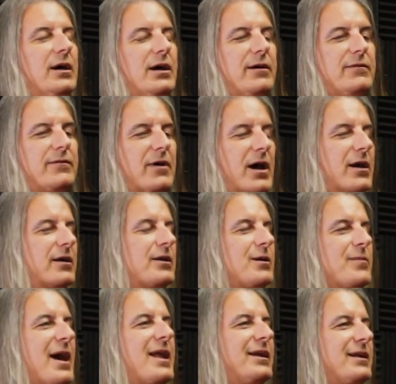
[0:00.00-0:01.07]
of our
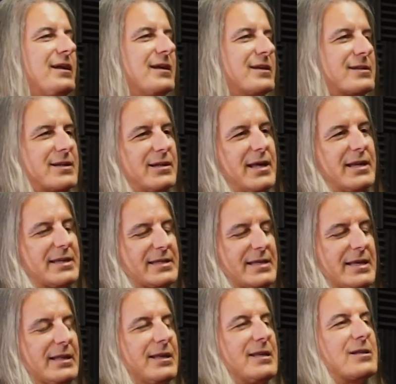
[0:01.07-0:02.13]
humanity is to like
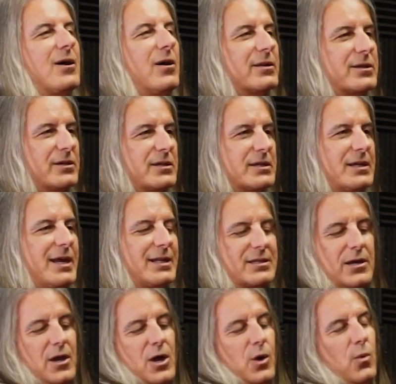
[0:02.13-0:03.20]
seek these altered states.
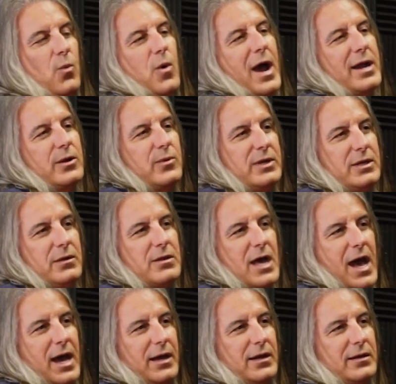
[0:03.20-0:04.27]
Why do we do
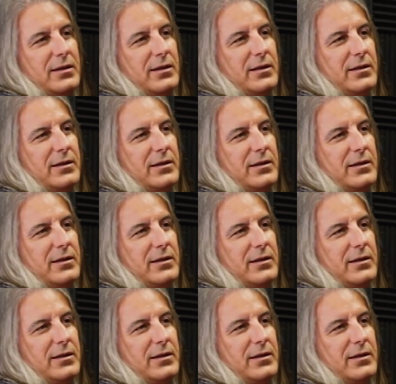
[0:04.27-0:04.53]
that?